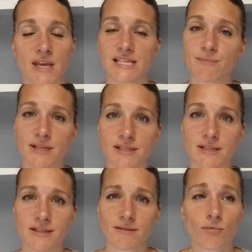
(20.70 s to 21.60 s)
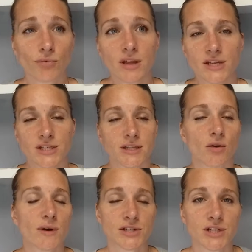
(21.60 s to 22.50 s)
the expenses, and really just the
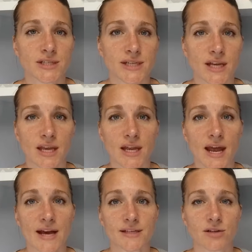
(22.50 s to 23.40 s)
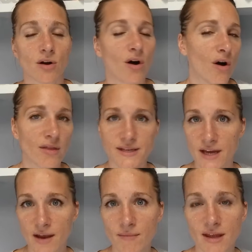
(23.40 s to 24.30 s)
questions that I get asked all the
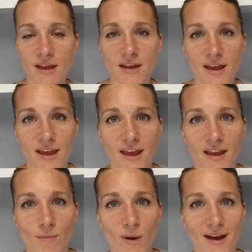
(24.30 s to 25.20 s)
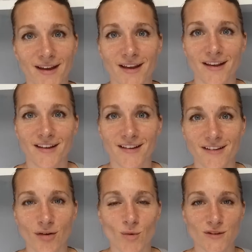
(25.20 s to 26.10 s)
time and by
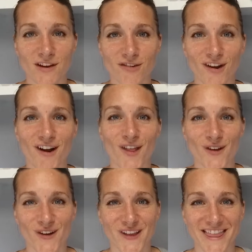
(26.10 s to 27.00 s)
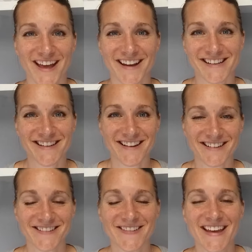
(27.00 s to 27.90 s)
almost every author that I talk
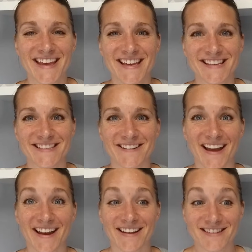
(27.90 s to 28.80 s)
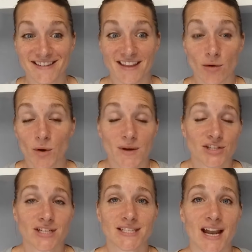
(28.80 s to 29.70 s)
to. So, and they were
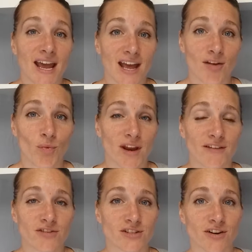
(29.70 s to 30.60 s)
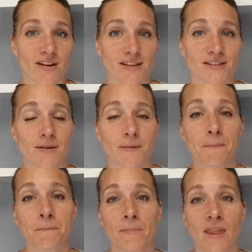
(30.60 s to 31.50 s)
questions that I had when I first started.
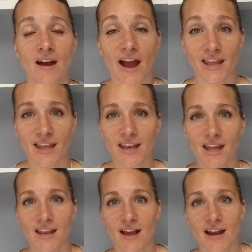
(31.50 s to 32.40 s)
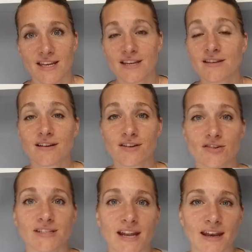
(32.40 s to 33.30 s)
So I get it. I didn't
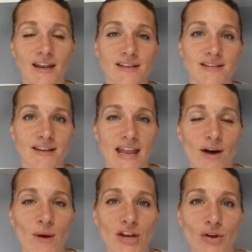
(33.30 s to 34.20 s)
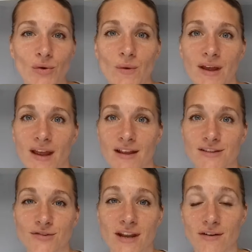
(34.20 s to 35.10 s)
understand it. Now I do.
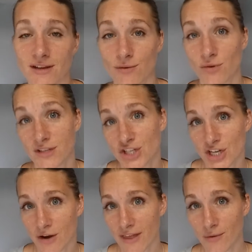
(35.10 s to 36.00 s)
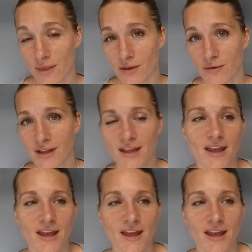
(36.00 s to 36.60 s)
And so now I will share that with you.